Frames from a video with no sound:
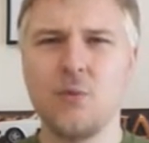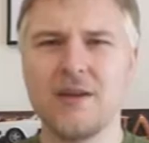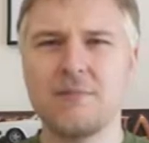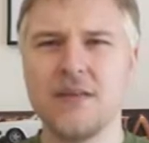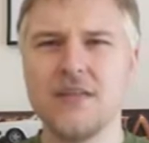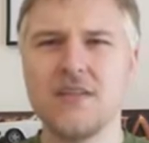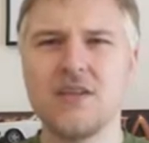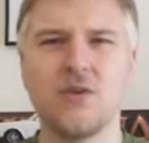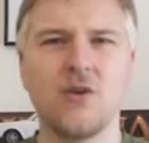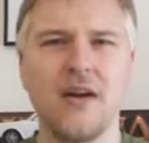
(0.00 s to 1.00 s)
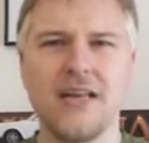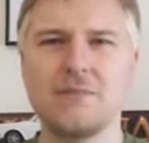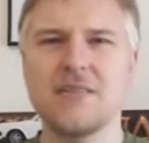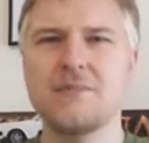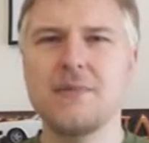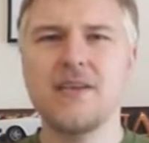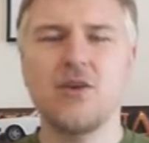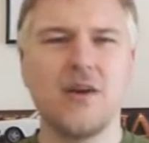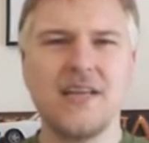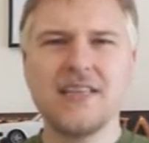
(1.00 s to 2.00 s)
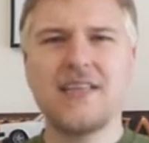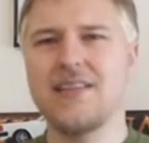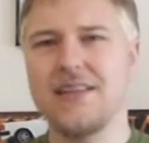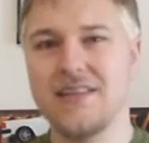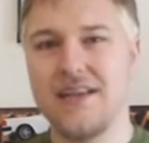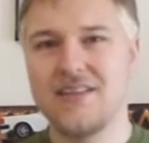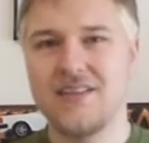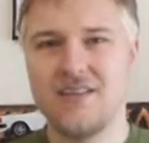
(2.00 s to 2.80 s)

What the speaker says: Wikipedia or IMDb or anything like that.